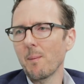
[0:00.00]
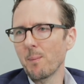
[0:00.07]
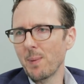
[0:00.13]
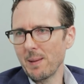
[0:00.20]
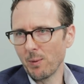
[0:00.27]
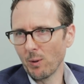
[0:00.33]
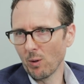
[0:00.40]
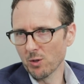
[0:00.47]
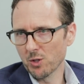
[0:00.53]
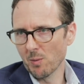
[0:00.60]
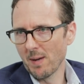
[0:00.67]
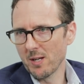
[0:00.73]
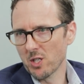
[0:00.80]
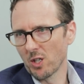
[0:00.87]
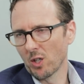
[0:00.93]
And people
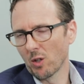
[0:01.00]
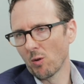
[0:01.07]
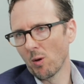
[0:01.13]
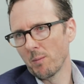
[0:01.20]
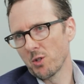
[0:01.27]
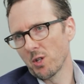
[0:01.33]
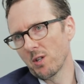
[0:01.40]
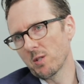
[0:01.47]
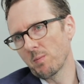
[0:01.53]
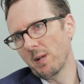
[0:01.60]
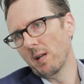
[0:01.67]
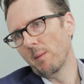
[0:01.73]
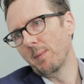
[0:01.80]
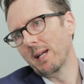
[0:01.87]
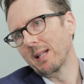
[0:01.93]
also mentioned corruption as
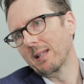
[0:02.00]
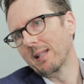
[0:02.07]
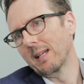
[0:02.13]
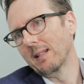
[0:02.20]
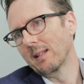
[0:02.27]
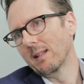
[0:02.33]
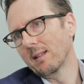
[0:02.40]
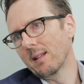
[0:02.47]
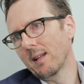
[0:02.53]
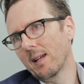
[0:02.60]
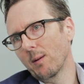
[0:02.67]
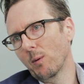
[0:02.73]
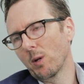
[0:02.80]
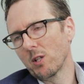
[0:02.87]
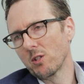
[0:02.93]
being a big thing that
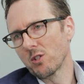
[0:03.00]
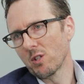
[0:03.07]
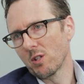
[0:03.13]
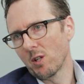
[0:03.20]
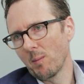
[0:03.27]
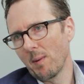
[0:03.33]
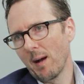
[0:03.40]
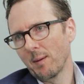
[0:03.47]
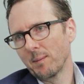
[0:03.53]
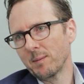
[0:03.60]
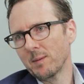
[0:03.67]
they were concerned about.